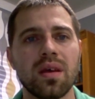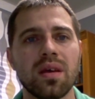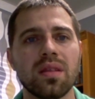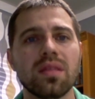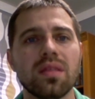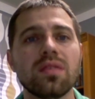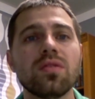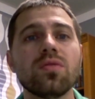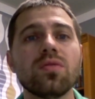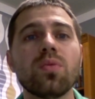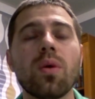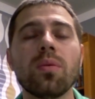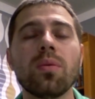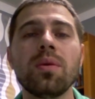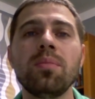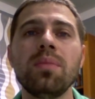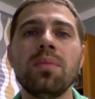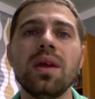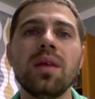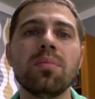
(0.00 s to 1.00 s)
This is what
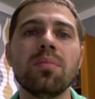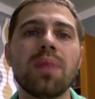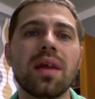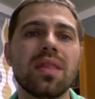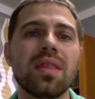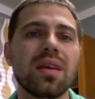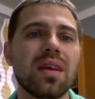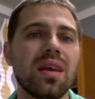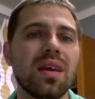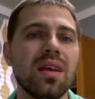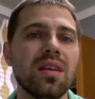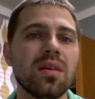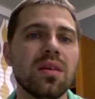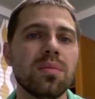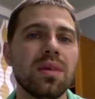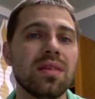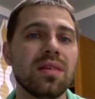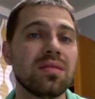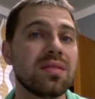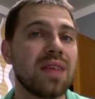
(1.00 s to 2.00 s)
we mean by the
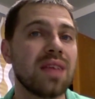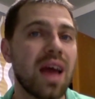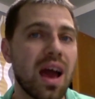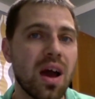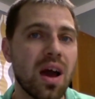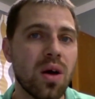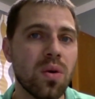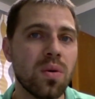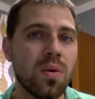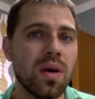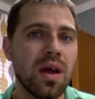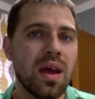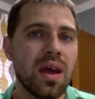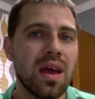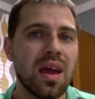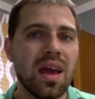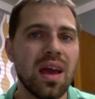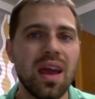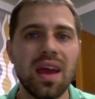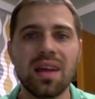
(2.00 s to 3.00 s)
kingdom is now
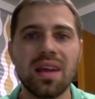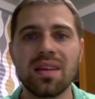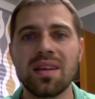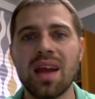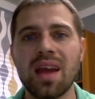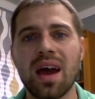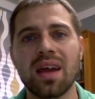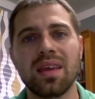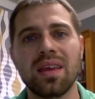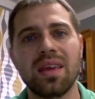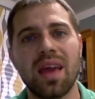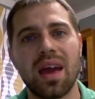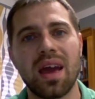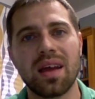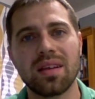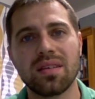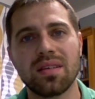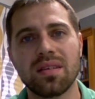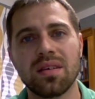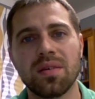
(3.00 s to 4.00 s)
and not
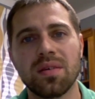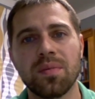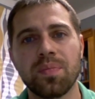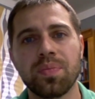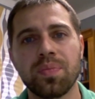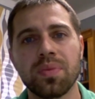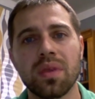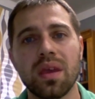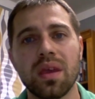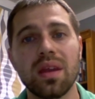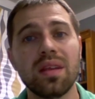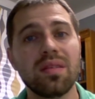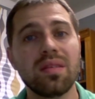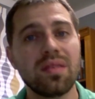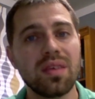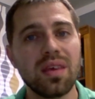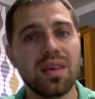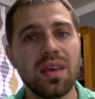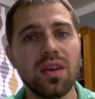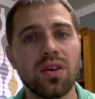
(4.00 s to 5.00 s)
yet. It
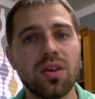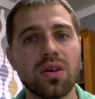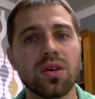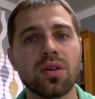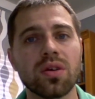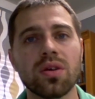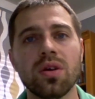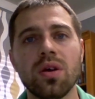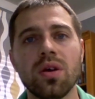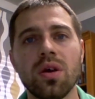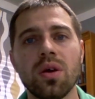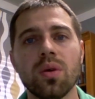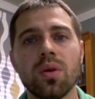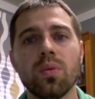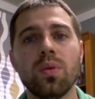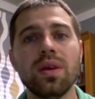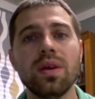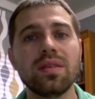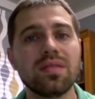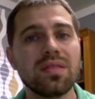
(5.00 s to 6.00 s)
is here.
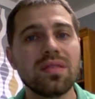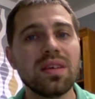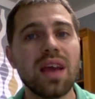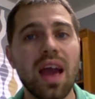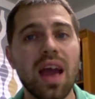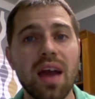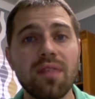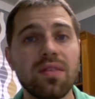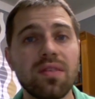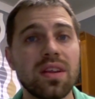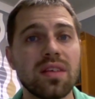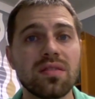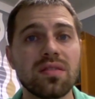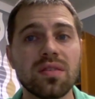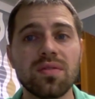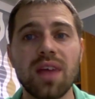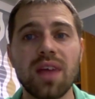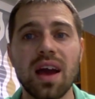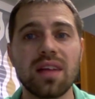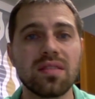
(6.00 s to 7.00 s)
We see evidence
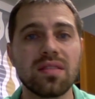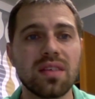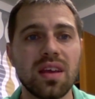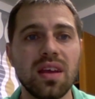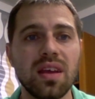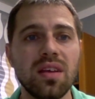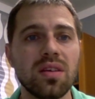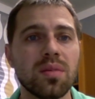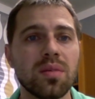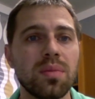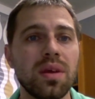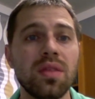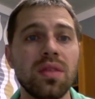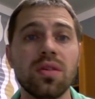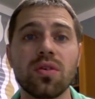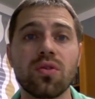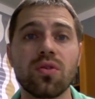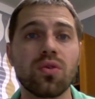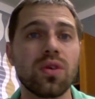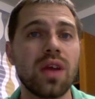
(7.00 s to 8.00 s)
of God's kingdom in
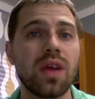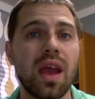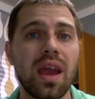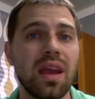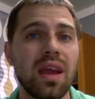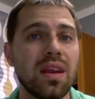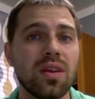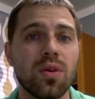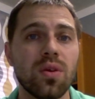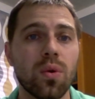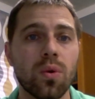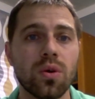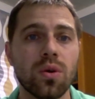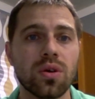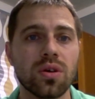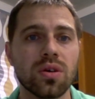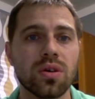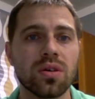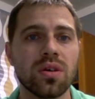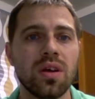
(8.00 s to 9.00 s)
the created
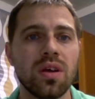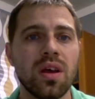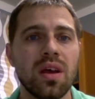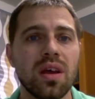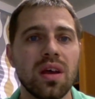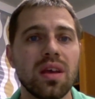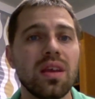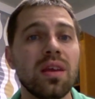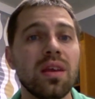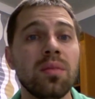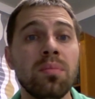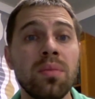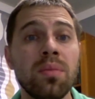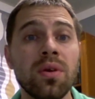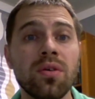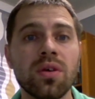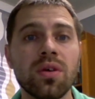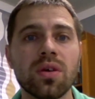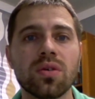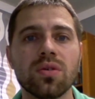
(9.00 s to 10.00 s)
order, in
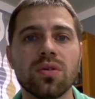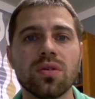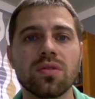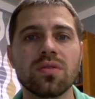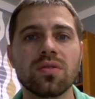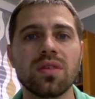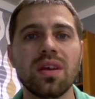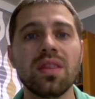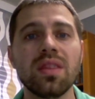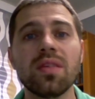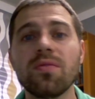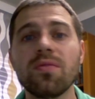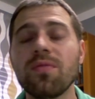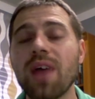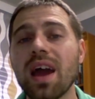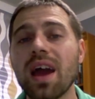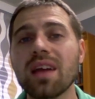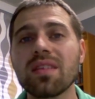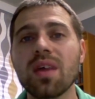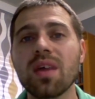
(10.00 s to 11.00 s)
miracles, in the
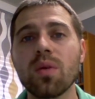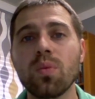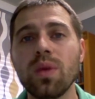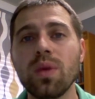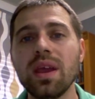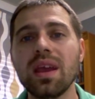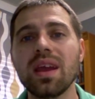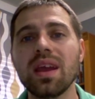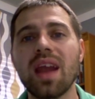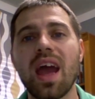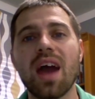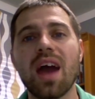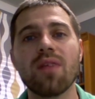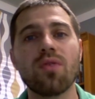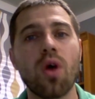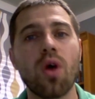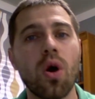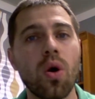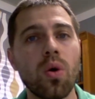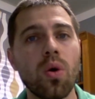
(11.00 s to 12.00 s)
fact that we can
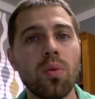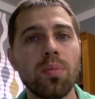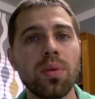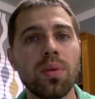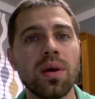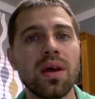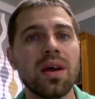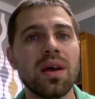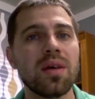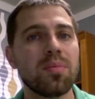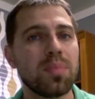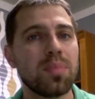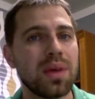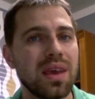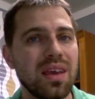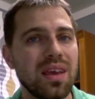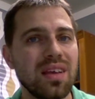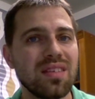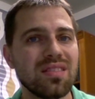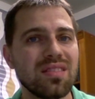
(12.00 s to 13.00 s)
have hope,
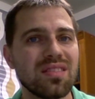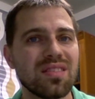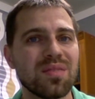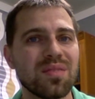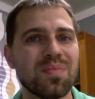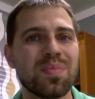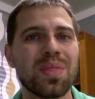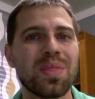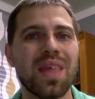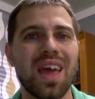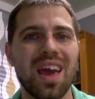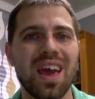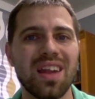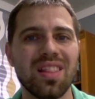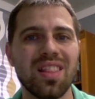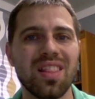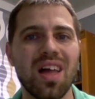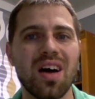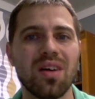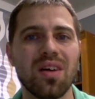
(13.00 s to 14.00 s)
peace,
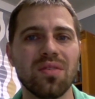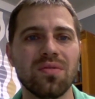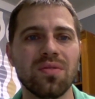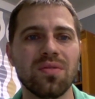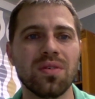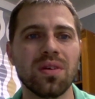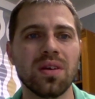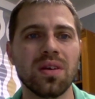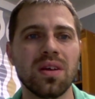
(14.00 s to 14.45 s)
and love.